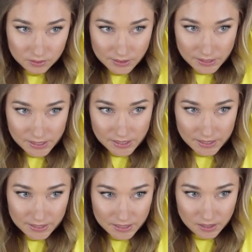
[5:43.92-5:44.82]
this a
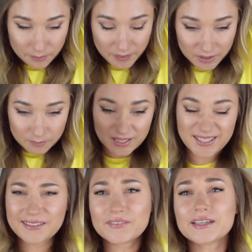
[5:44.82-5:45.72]
little bit, but
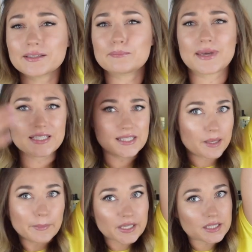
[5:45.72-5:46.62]
leaving it
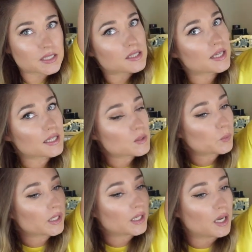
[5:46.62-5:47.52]
messy because this
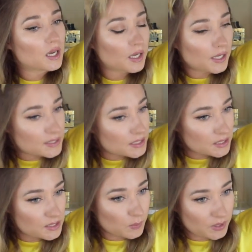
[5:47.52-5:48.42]

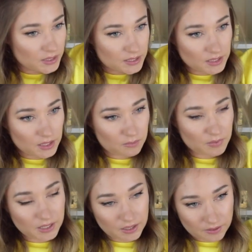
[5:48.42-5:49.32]
one is going to
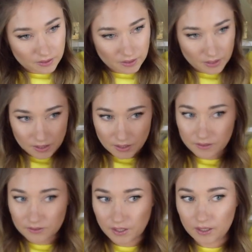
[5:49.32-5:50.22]
be
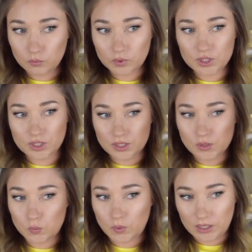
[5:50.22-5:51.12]
underneath and we
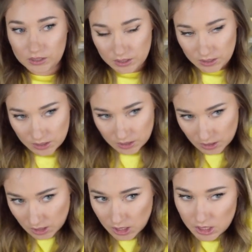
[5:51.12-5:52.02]
just want
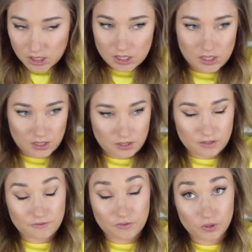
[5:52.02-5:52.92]

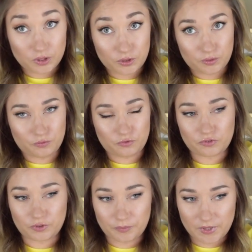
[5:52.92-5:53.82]
a volume
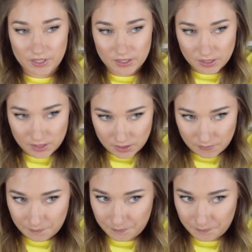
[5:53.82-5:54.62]
from this.